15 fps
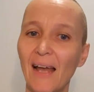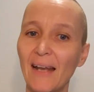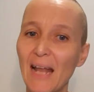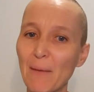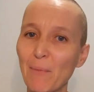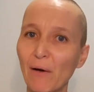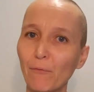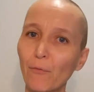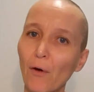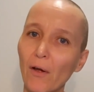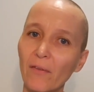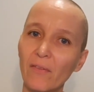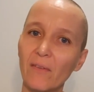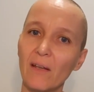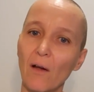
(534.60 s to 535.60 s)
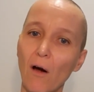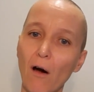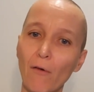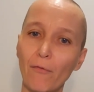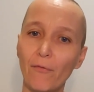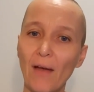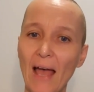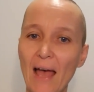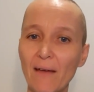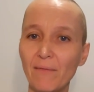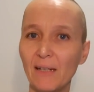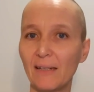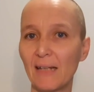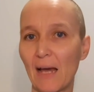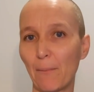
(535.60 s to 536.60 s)
And am I worthy of
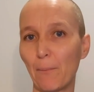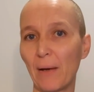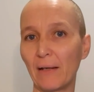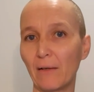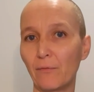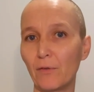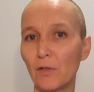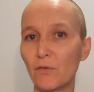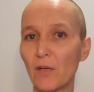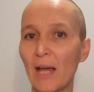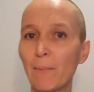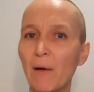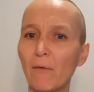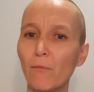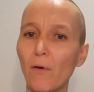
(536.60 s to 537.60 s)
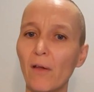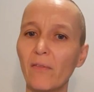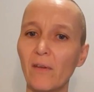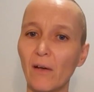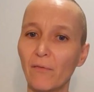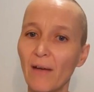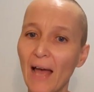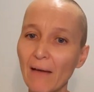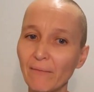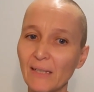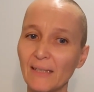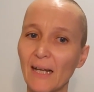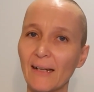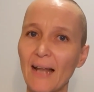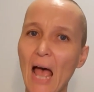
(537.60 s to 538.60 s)
having that better future? Am I worthy of
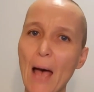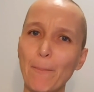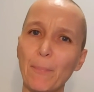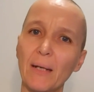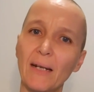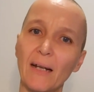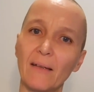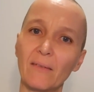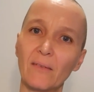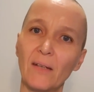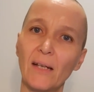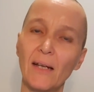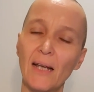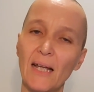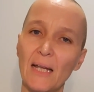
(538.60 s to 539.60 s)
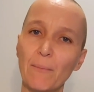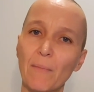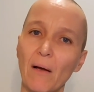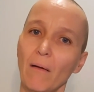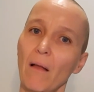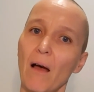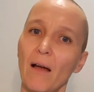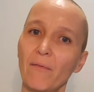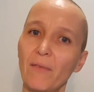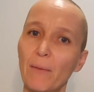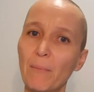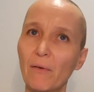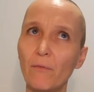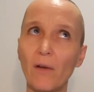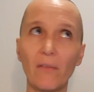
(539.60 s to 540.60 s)
having that happiness in my life?
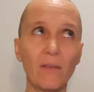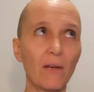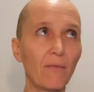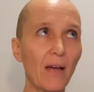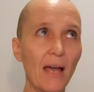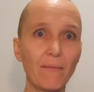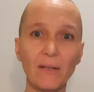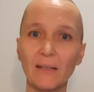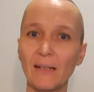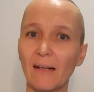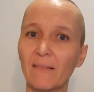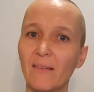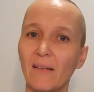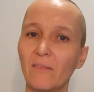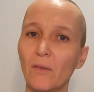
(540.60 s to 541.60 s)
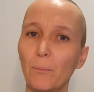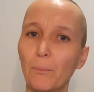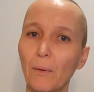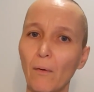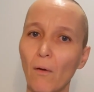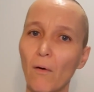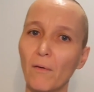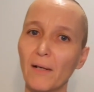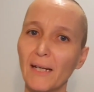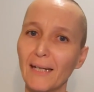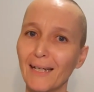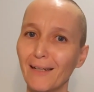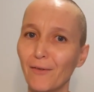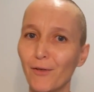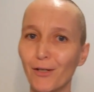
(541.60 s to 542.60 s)
Am I worthy of having that sense of
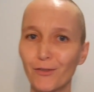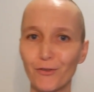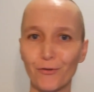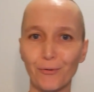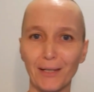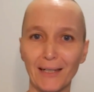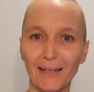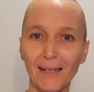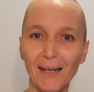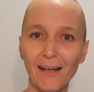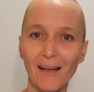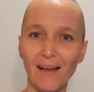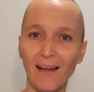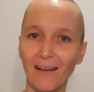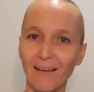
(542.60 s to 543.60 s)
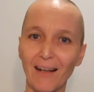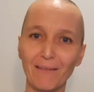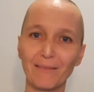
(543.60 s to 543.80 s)
belonging and nurturing and